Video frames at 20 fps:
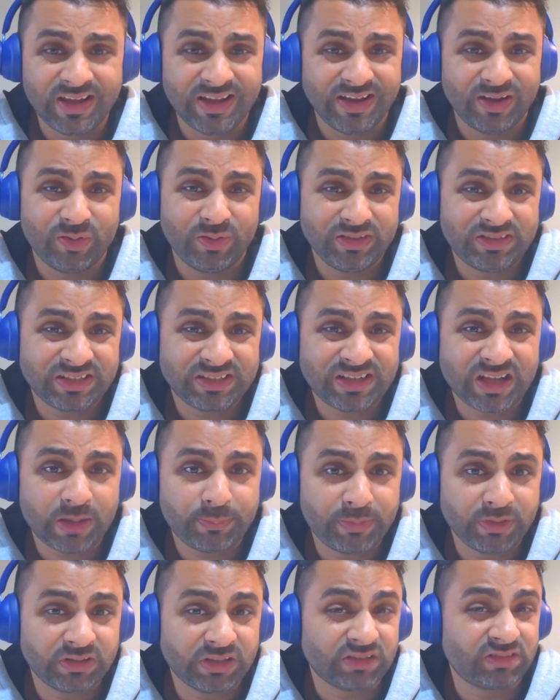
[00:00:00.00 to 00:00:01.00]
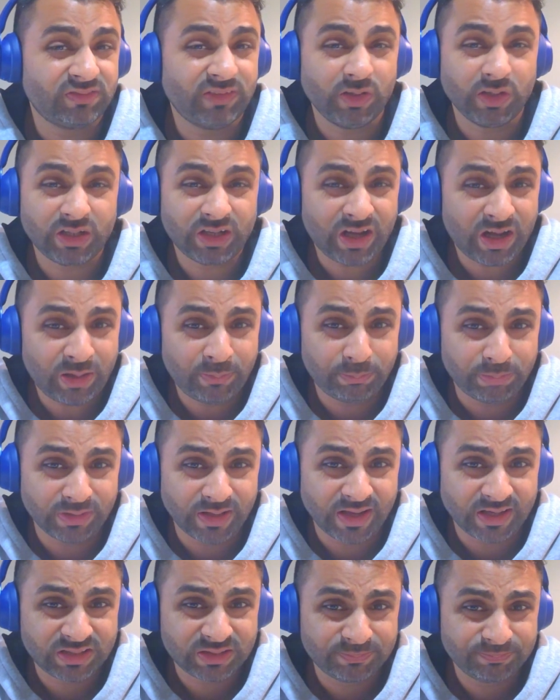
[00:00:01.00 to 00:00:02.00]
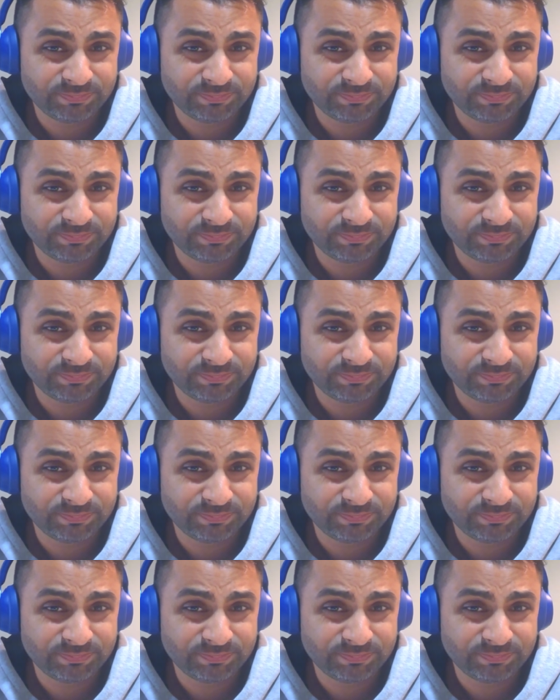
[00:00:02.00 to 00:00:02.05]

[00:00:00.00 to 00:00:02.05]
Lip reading: or it's a topic that's very complex,